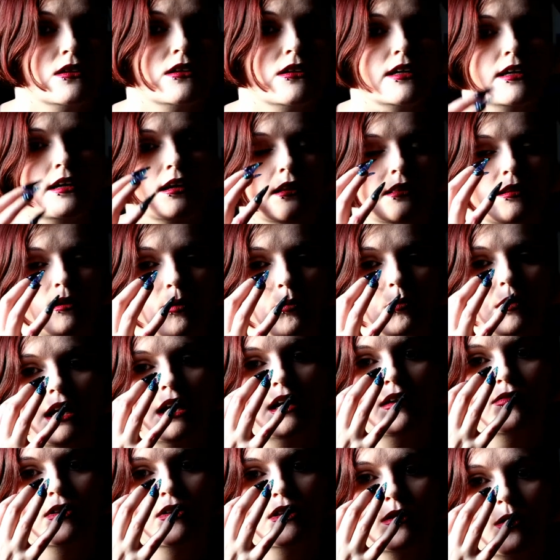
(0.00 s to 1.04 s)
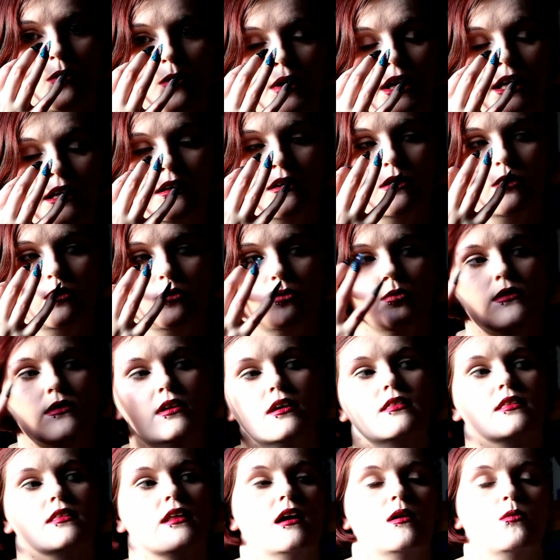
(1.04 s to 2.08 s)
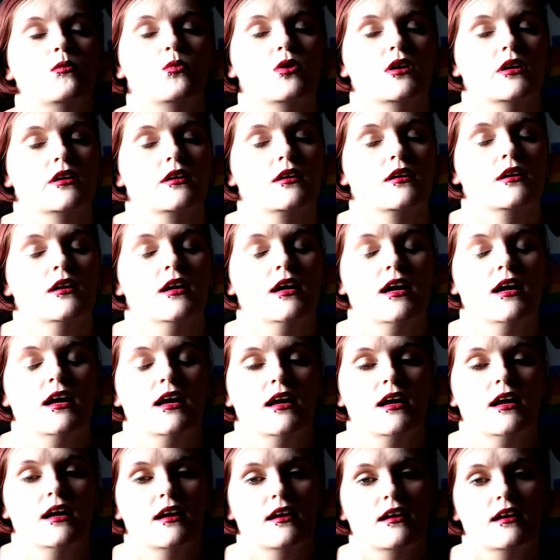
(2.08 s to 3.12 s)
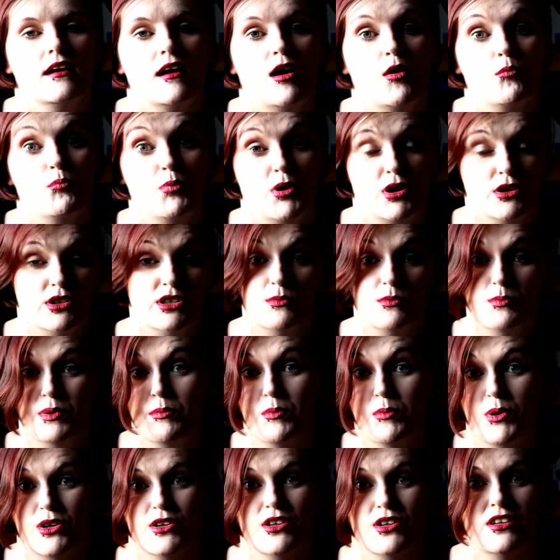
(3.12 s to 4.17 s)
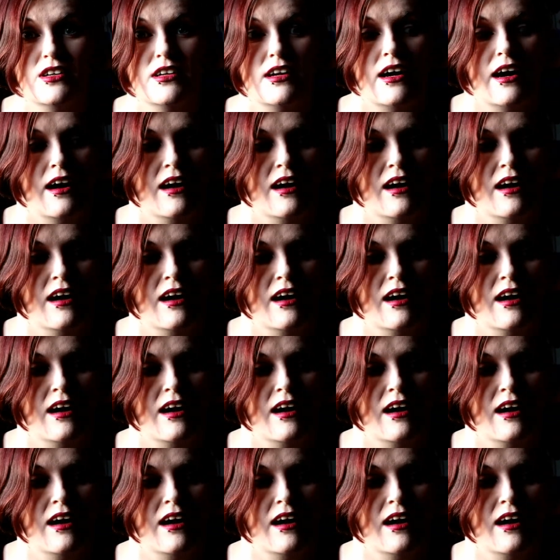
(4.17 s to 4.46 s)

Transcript: looking at them even though he knew that they were about to be murdered.